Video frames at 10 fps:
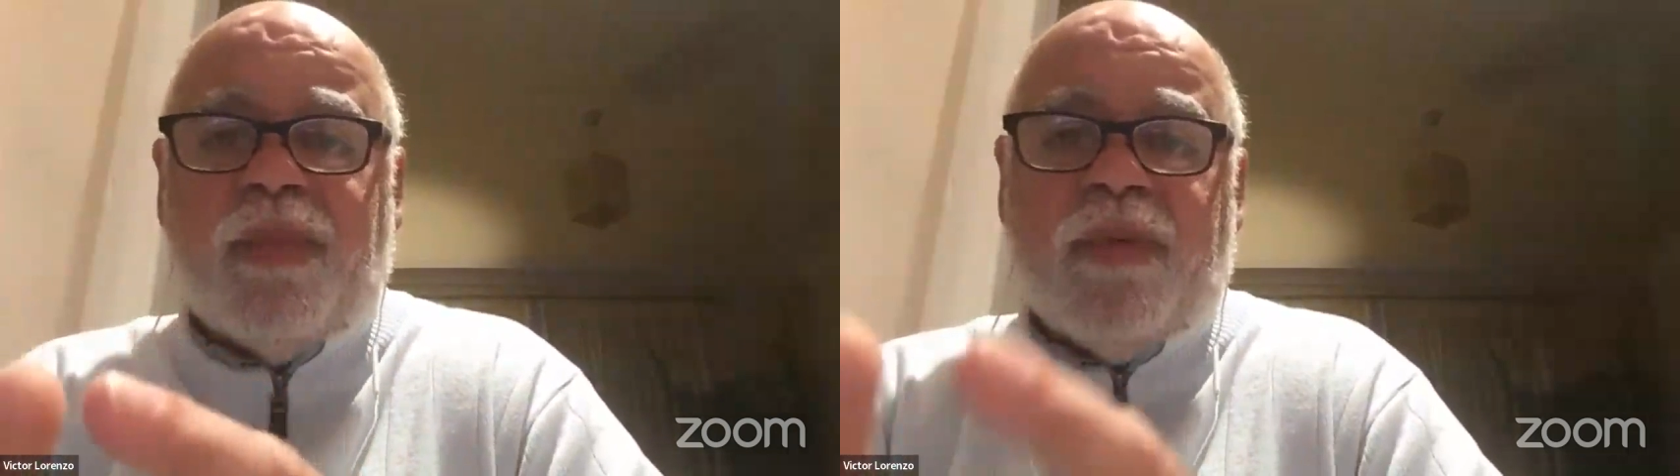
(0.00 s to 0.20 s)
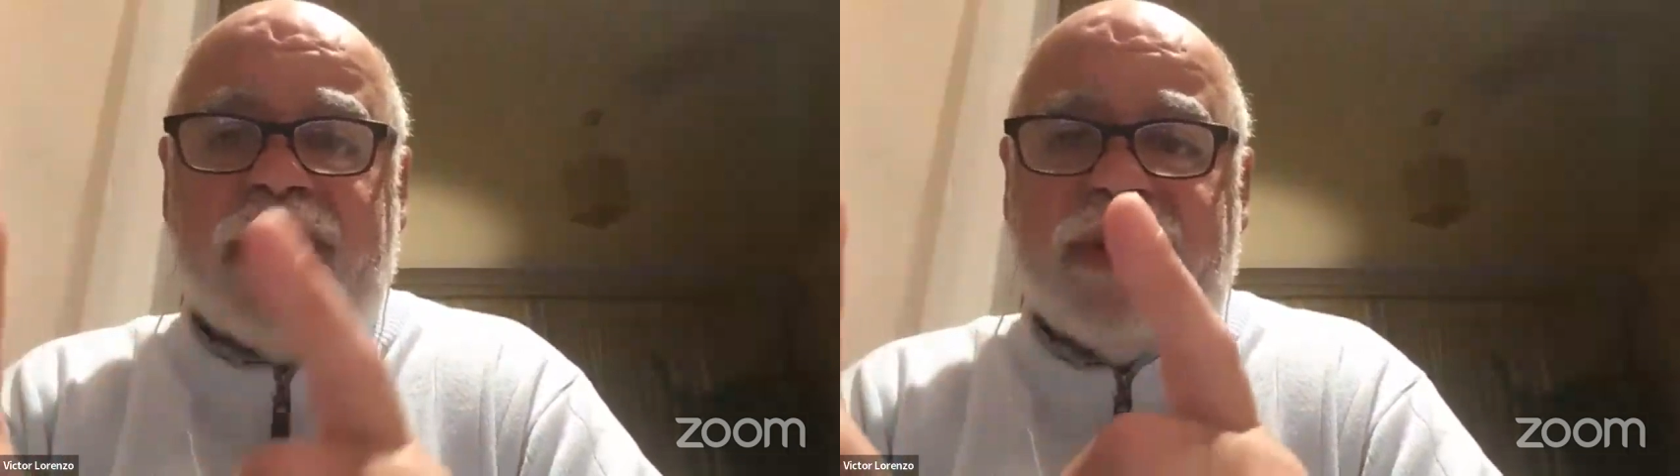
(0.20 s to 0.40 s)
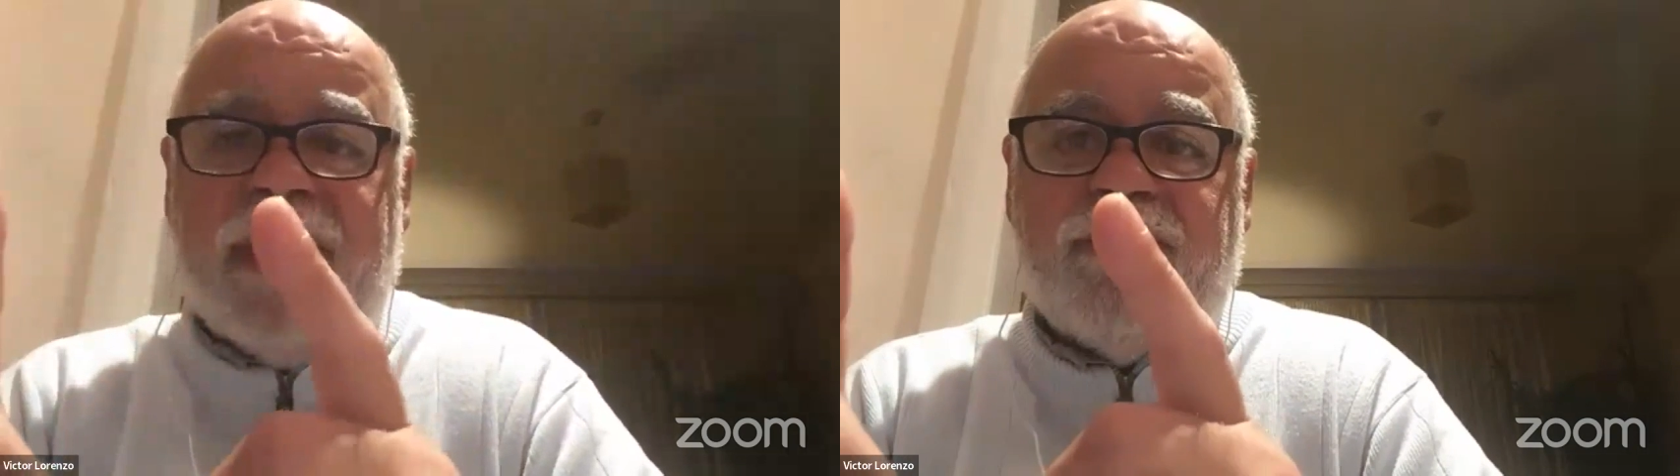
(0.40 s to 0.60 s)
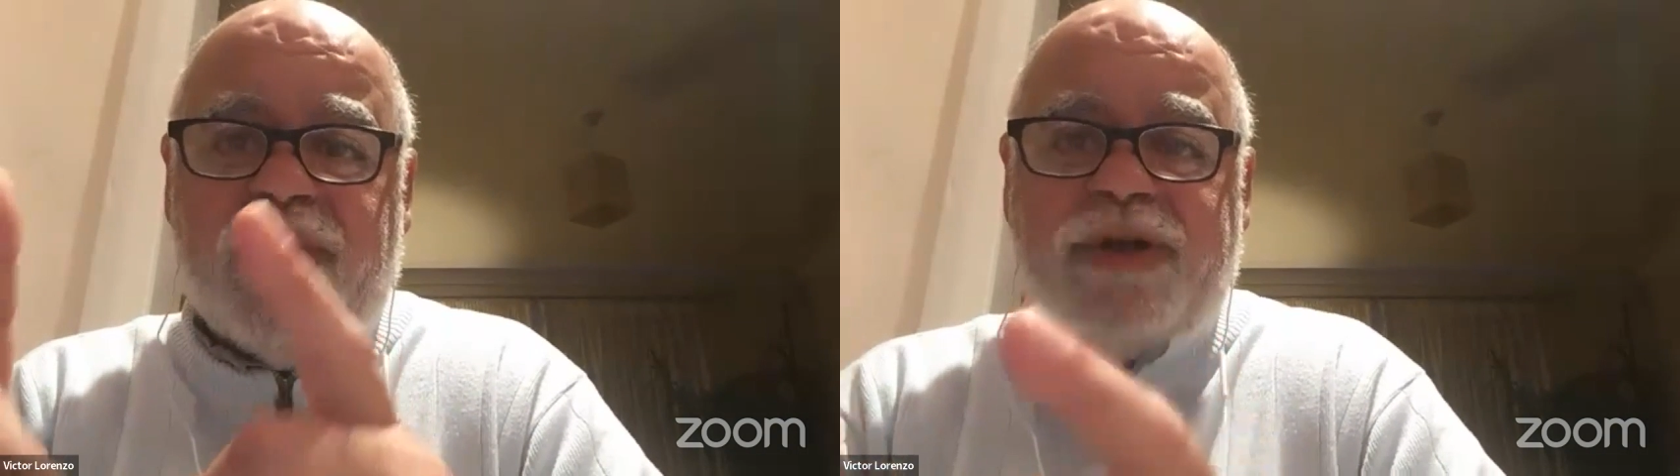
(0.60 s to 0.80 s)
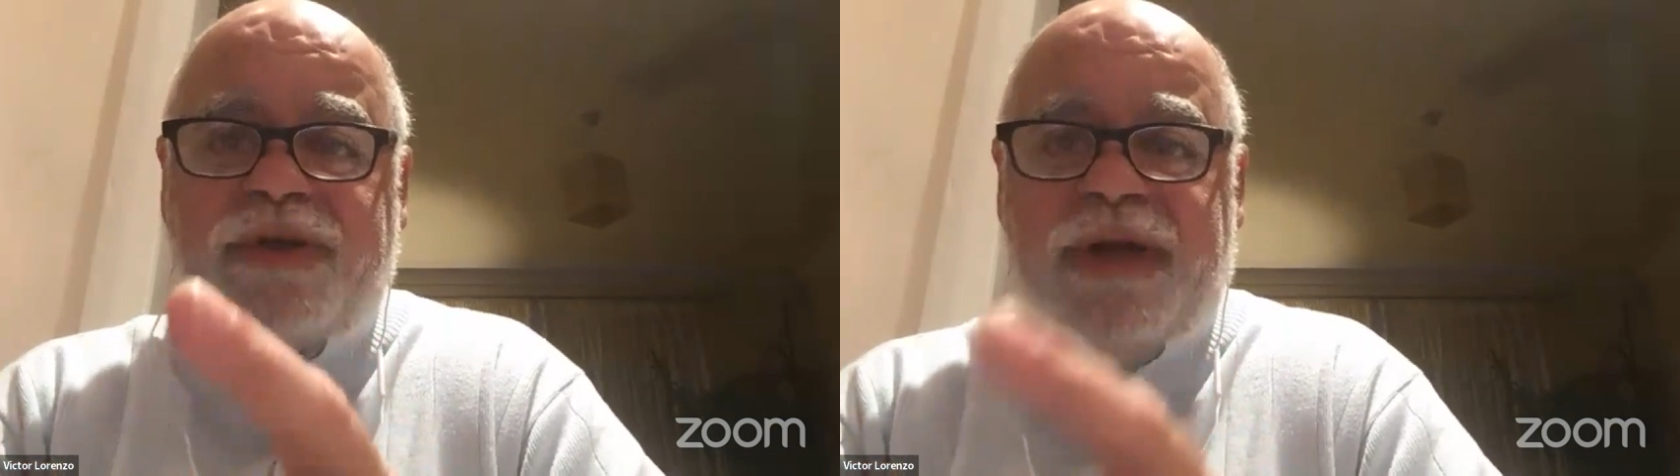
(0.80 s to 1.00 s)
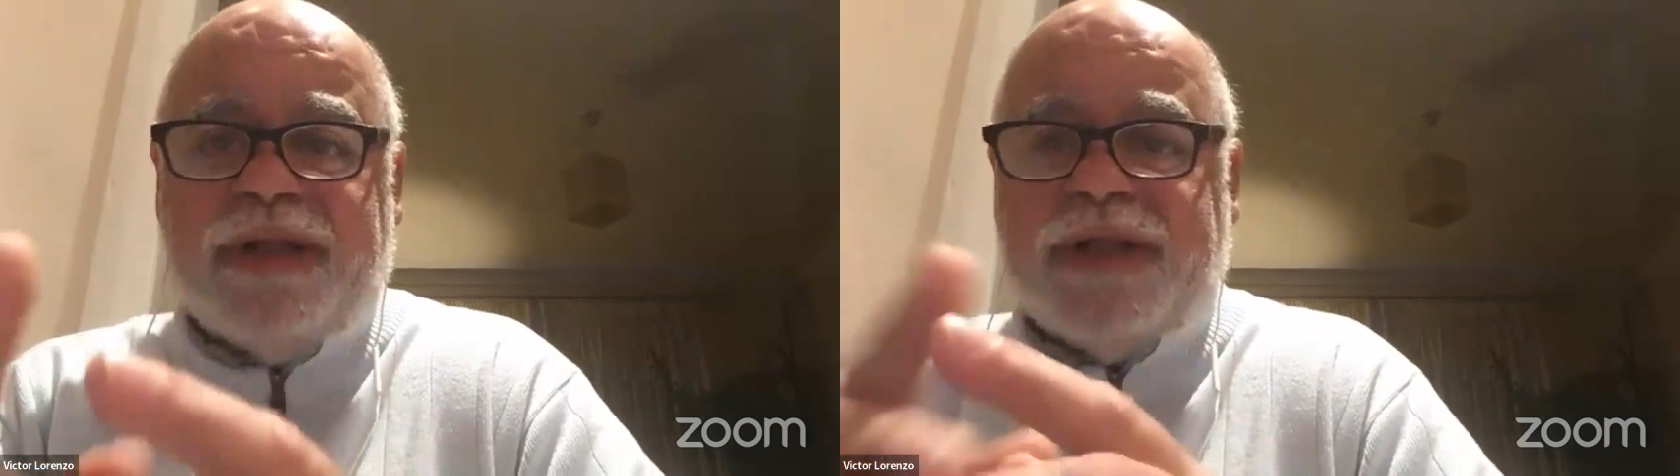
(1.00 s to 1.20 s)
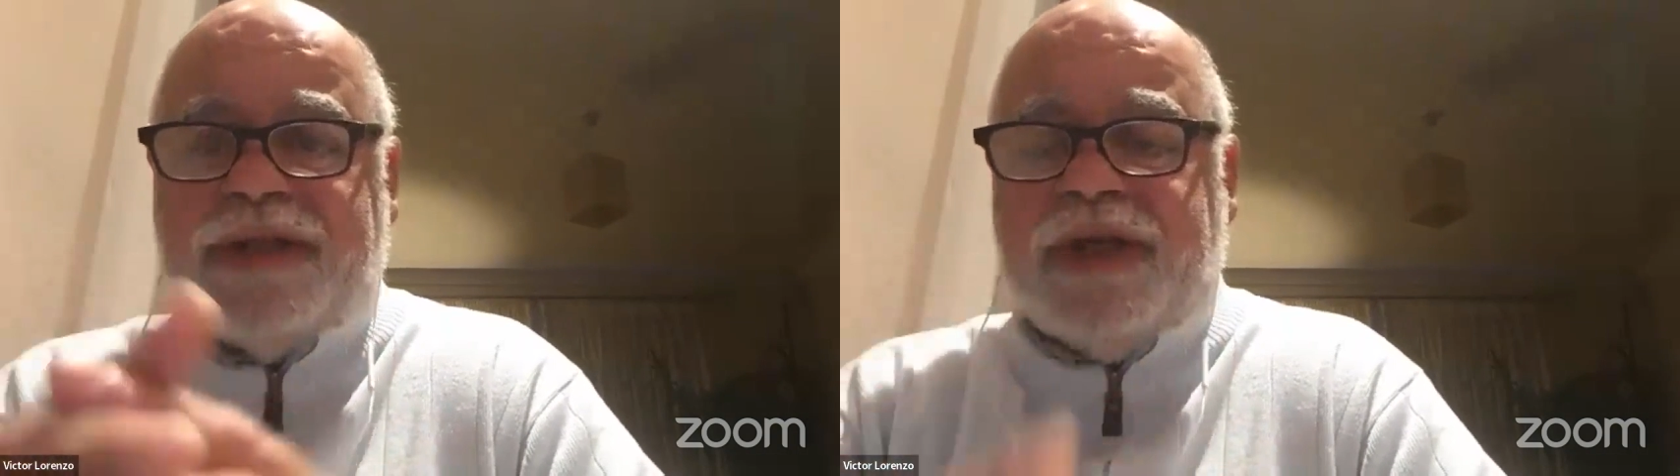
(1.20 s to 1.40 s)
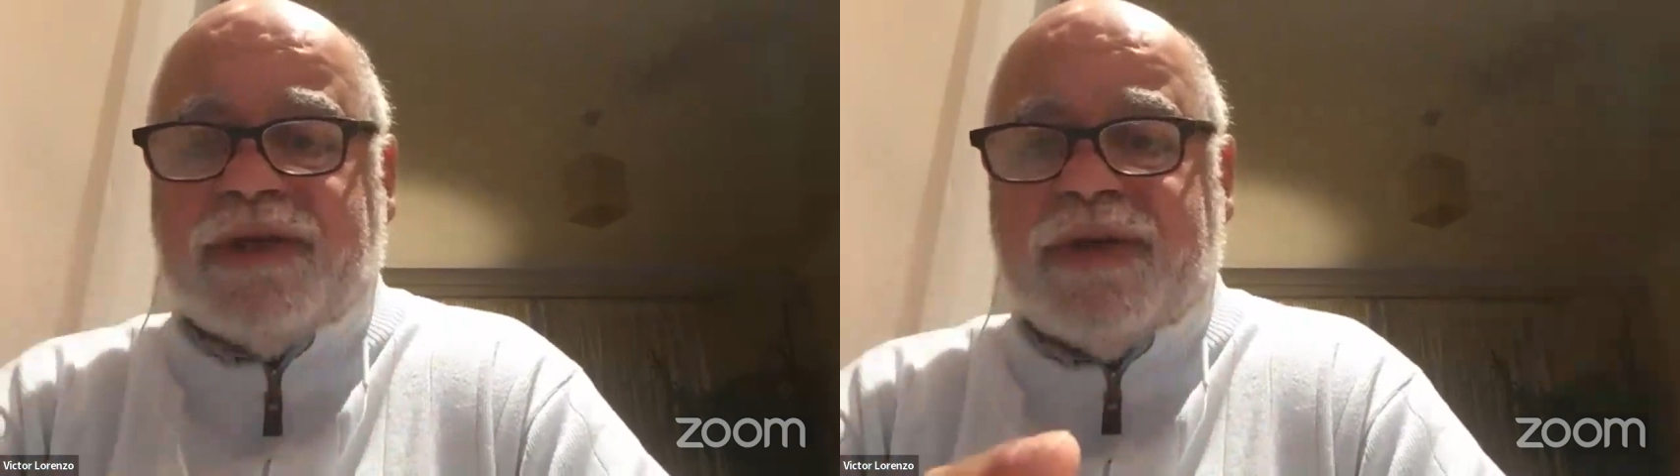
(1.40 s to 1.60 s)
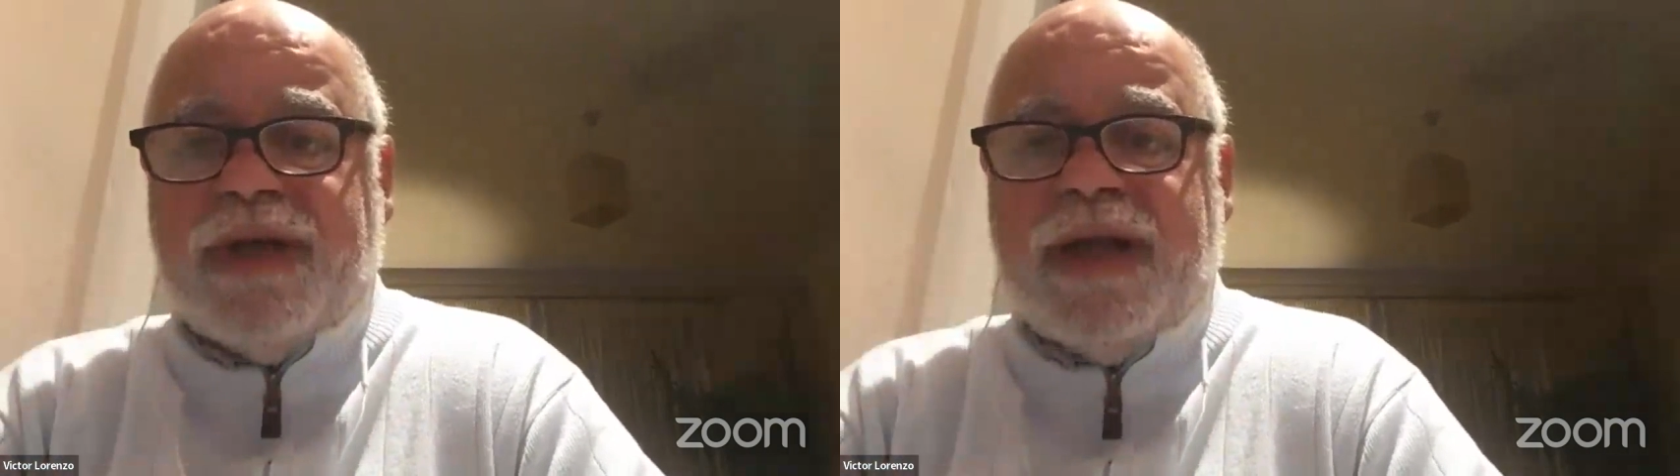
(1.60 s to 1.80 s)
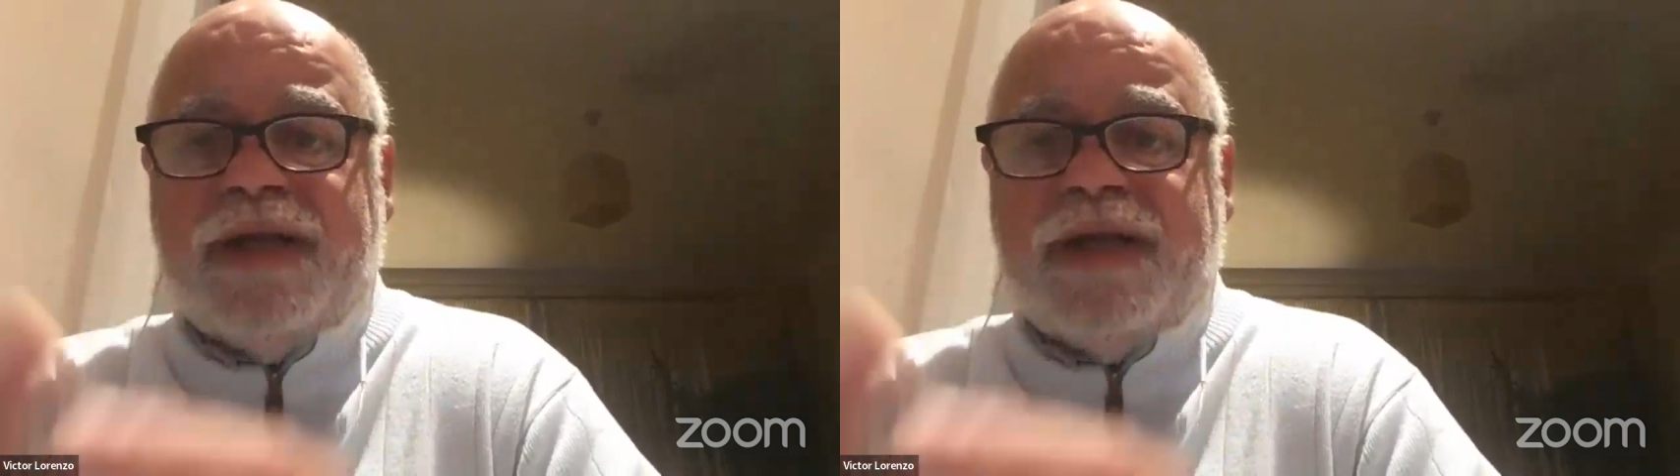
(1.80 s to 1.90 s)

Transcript: with a personal decision.